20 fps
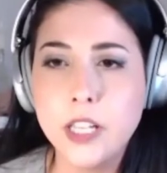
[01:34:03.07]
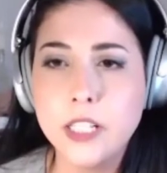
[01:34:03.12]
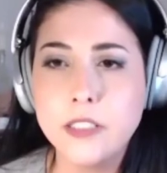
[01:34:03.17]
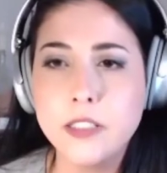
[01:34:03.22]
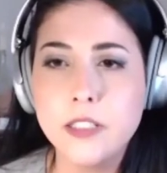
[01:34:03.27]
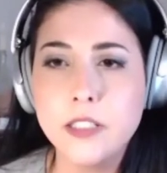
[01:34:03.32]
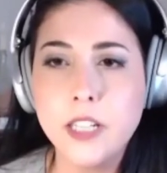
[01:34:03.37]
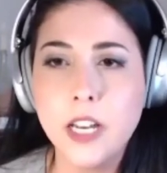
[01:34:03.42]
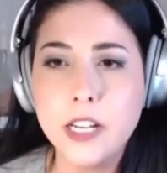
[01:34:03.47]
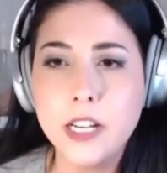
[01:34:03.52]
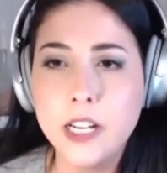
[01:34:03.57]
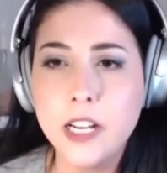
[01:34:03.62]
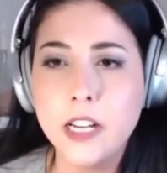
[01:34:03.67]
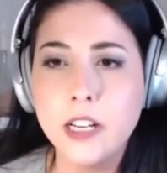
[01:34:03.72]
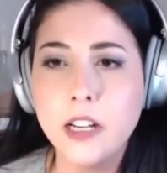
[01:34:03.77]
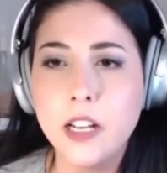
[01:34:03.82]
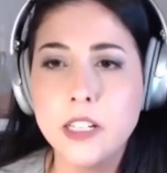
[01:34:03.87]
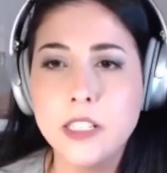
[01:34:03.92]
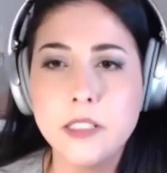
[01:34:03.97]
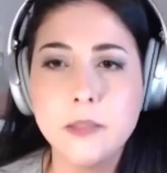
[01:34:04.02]
that's
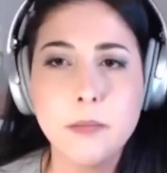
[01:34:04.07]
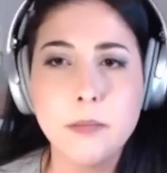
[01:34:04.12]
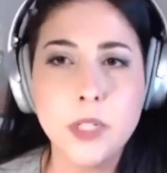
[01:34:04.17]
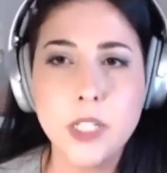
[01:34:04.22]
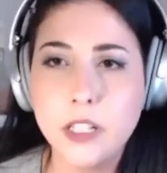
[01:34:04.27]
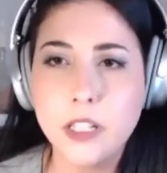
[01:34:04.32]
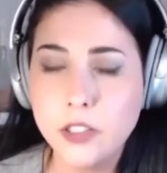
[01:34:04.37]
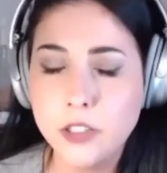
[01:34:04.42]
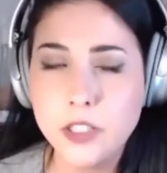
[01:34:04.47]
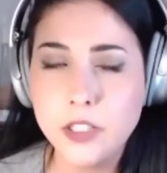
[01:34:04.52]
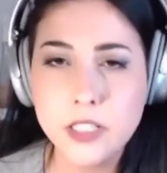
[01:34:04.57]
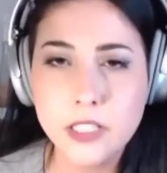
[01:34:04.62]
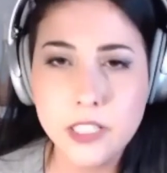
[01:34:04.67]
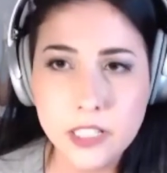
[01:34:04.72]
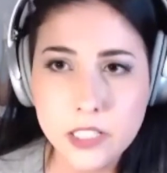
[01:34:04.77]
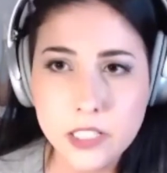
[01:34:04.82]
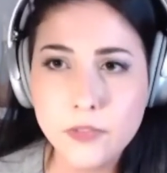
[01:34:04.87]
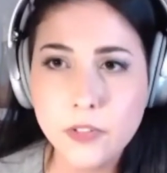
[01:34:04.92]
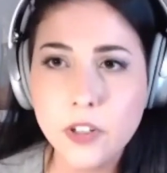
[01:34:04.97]
studying a particular disease,